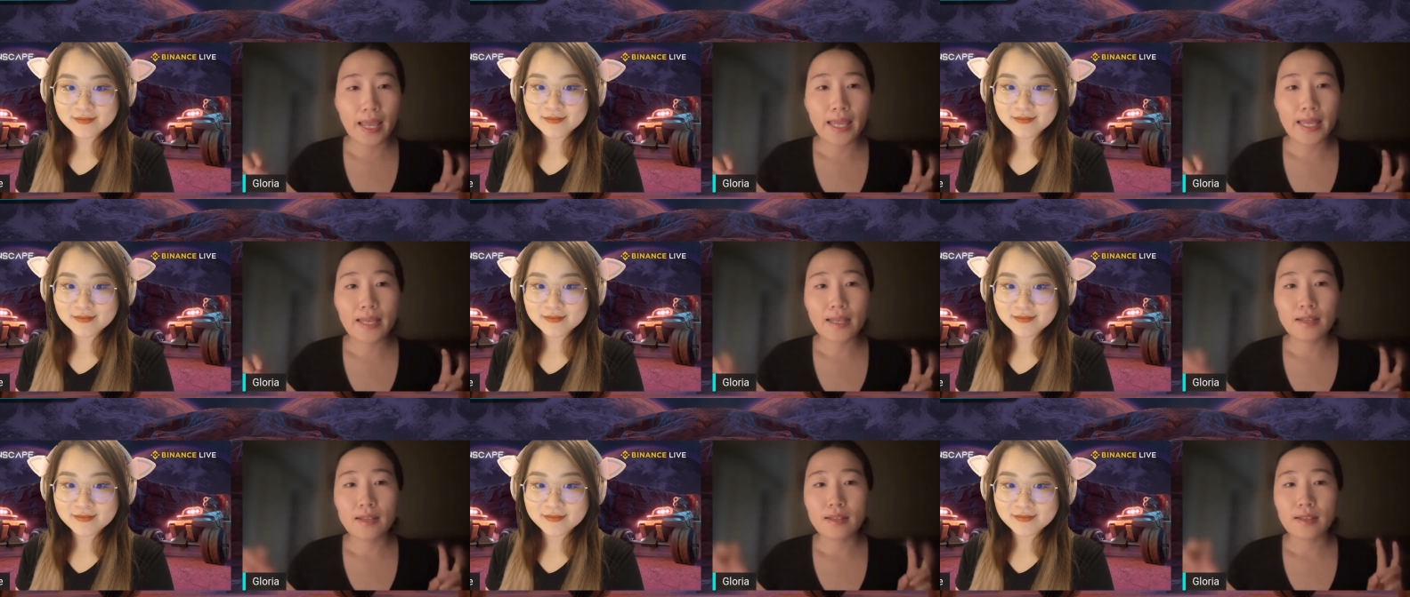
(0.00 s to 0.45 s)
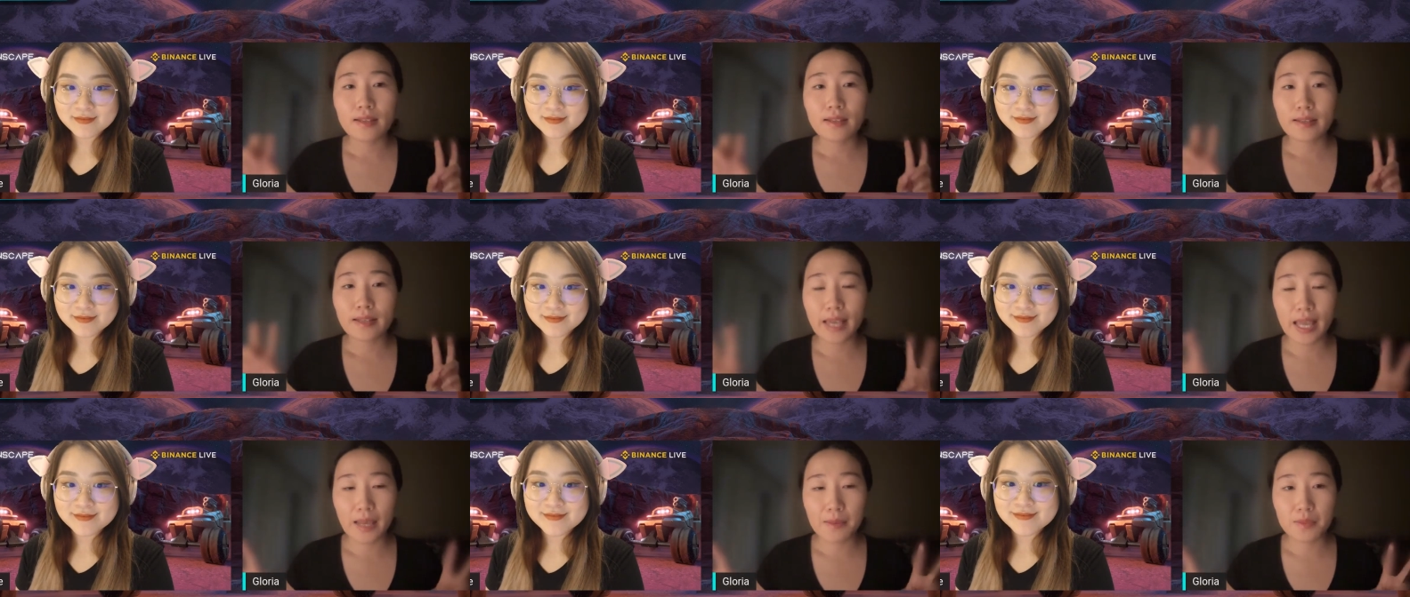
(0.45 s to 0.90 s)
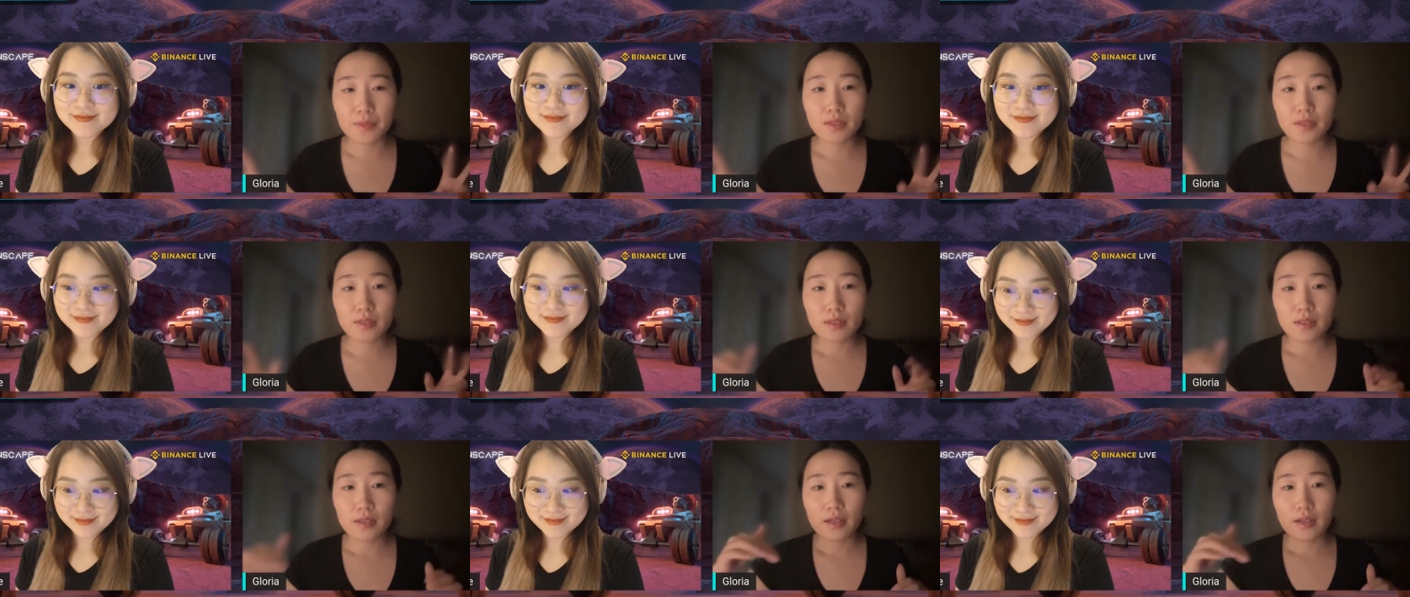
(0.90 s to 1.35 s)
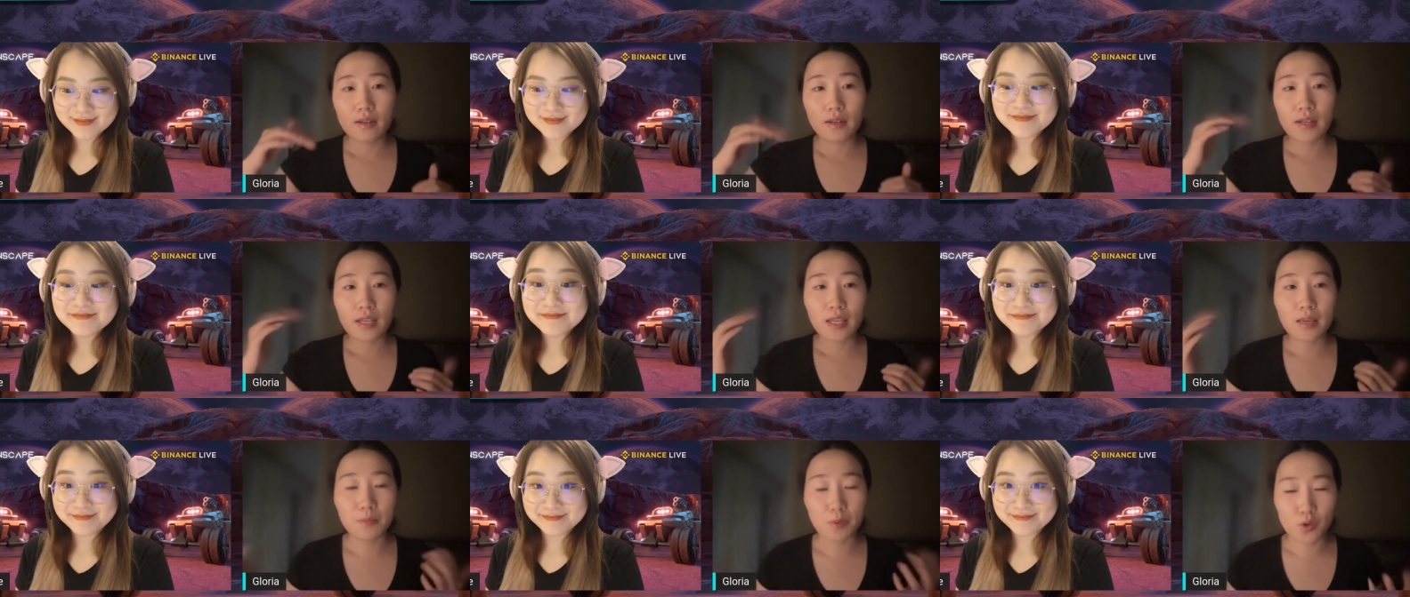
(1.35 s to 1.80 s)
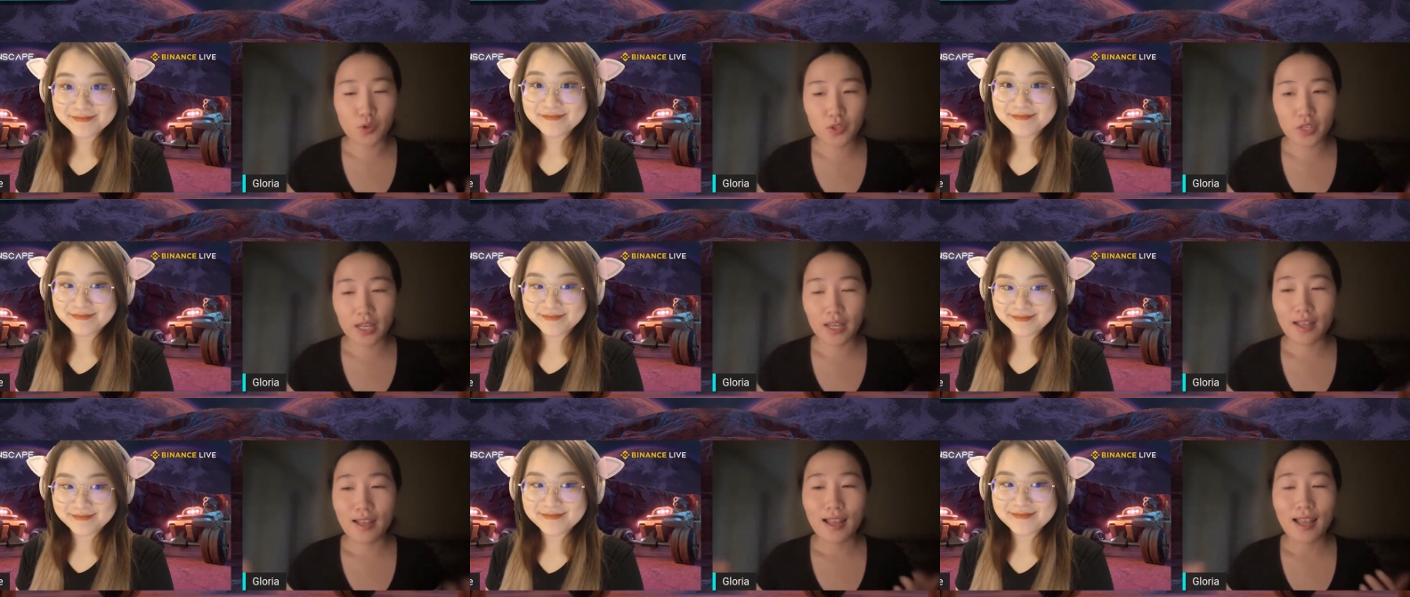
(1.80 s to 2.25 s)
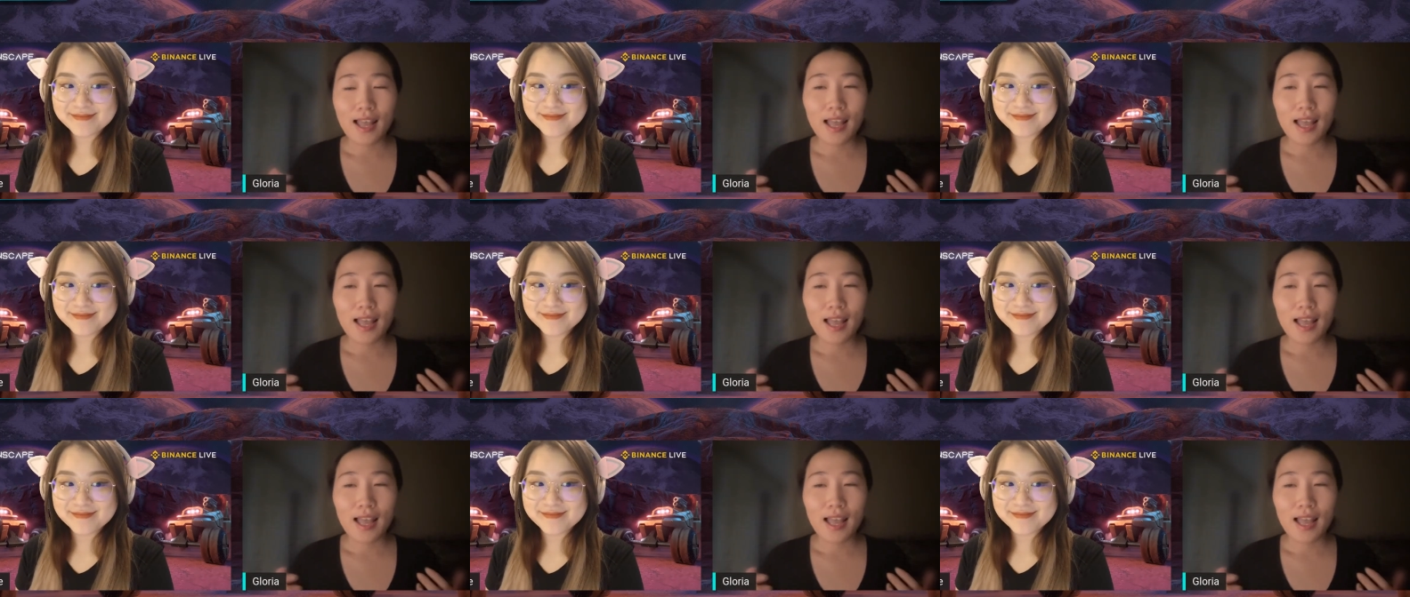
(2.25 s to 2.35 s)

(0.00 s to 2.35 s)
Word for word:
Speaker 1: A games emerging,